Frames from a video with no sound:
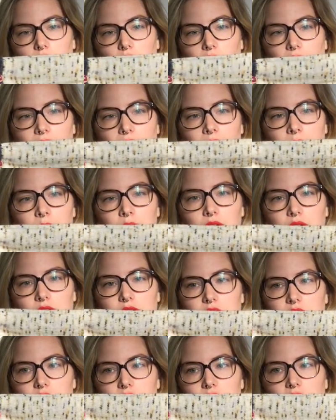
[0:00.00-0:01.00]
I am a
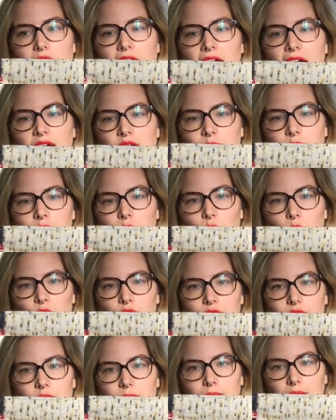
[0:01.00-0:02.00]
tad bit
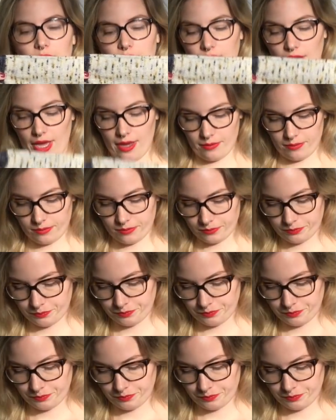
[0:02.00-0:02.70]
worried about that.